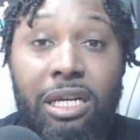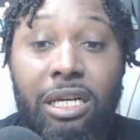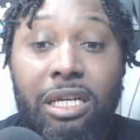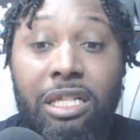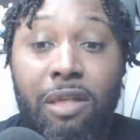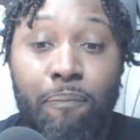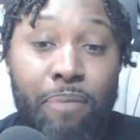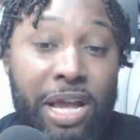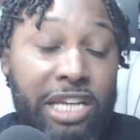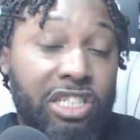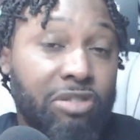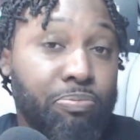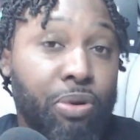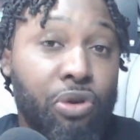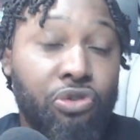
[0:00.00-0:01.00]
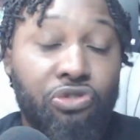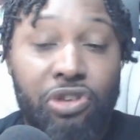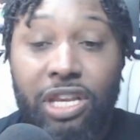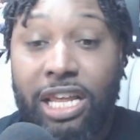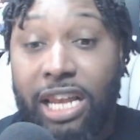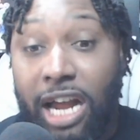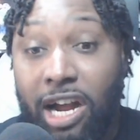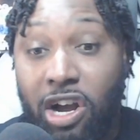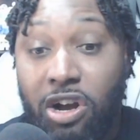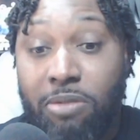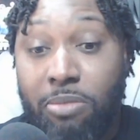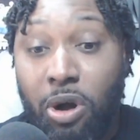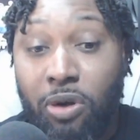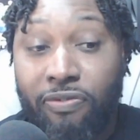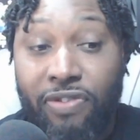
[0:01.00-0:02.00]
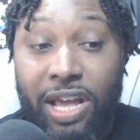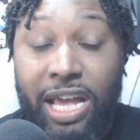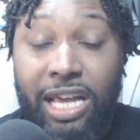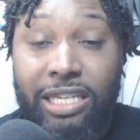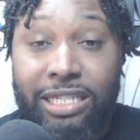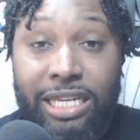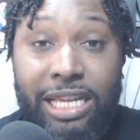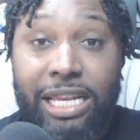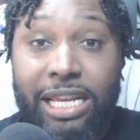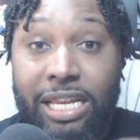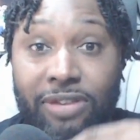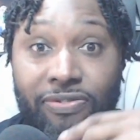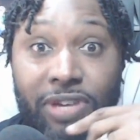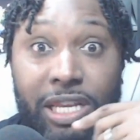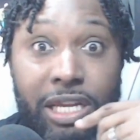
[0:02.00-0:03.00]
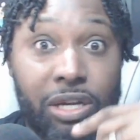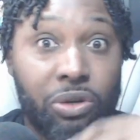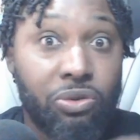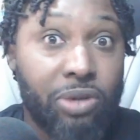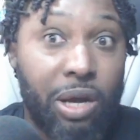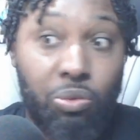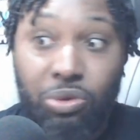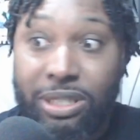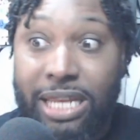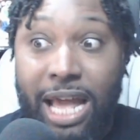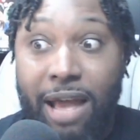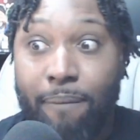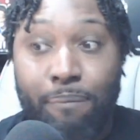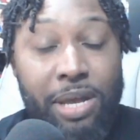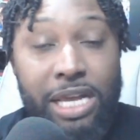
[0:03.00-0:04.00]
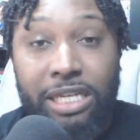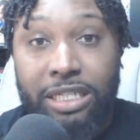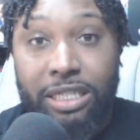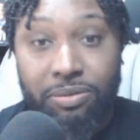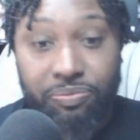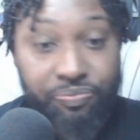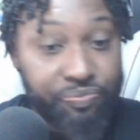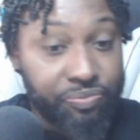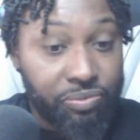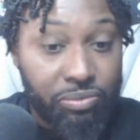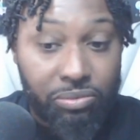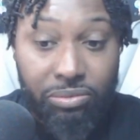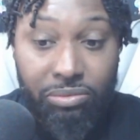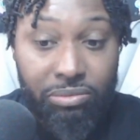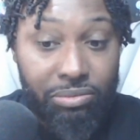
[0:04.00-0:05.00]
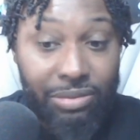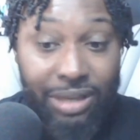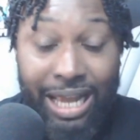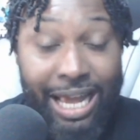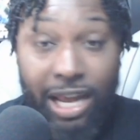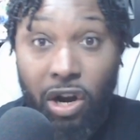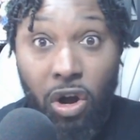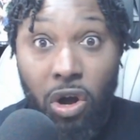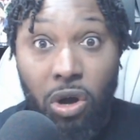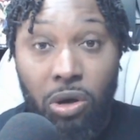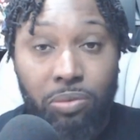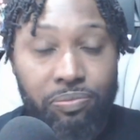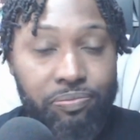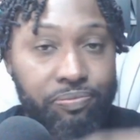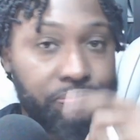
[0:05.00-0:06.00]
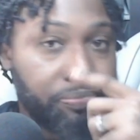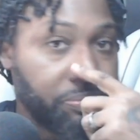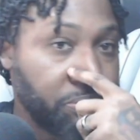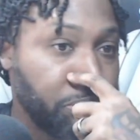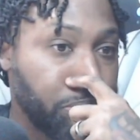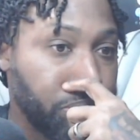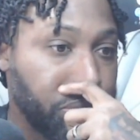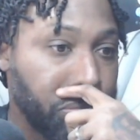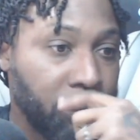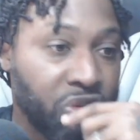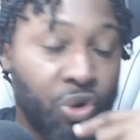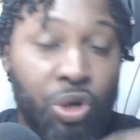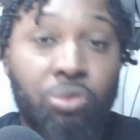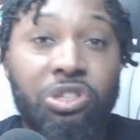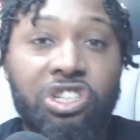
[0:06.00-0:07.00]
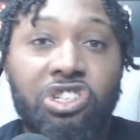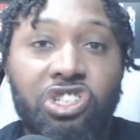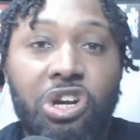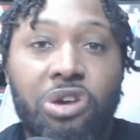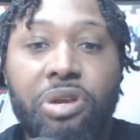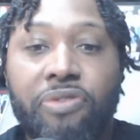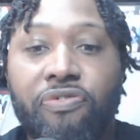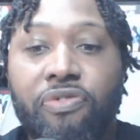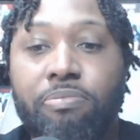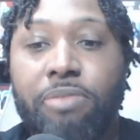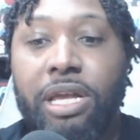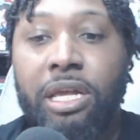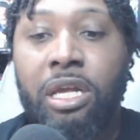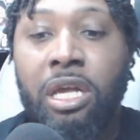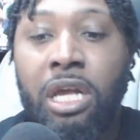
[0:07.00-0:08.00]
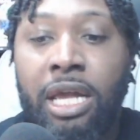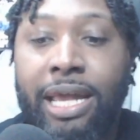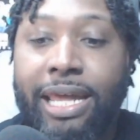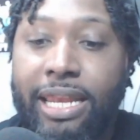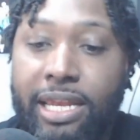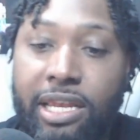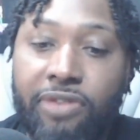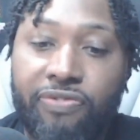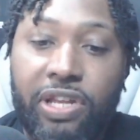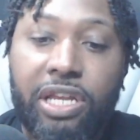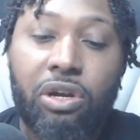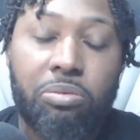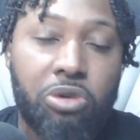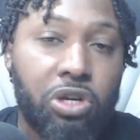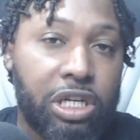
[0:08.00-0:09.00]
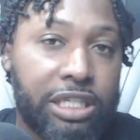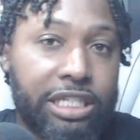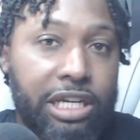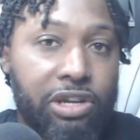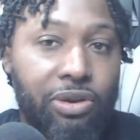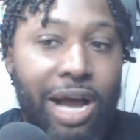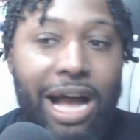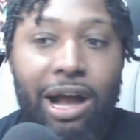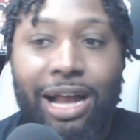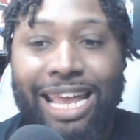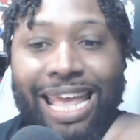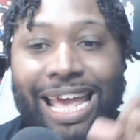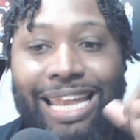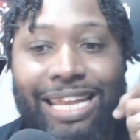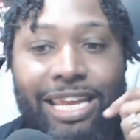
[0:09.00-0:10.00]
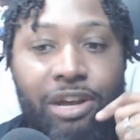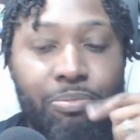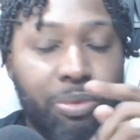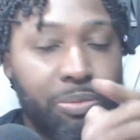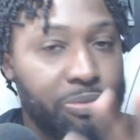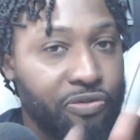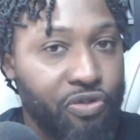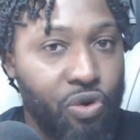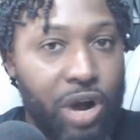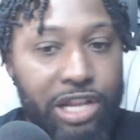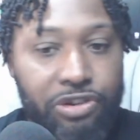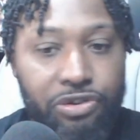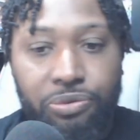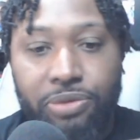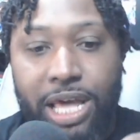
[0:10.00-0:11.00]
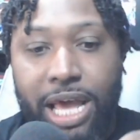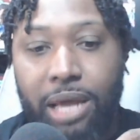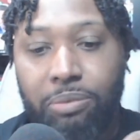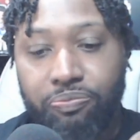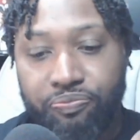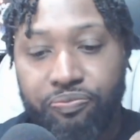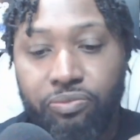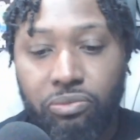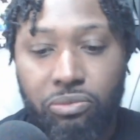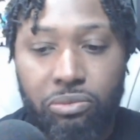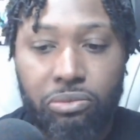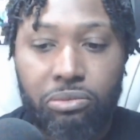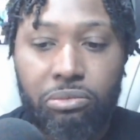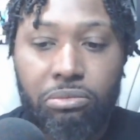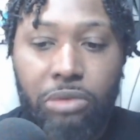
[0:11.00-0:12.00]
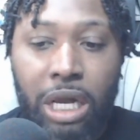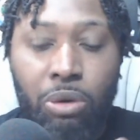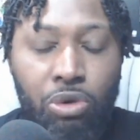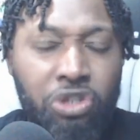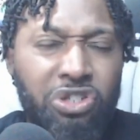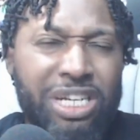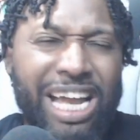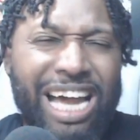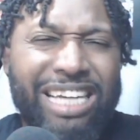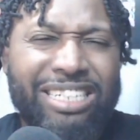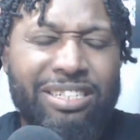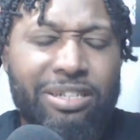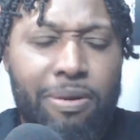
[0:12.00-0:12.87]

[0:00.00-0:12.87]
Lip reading: the patient person that I come off as in these videos. I was not patient at all. So it was a journey for me. And in this video, I'm going to tell you how I got there. But before I do that, I want you guys to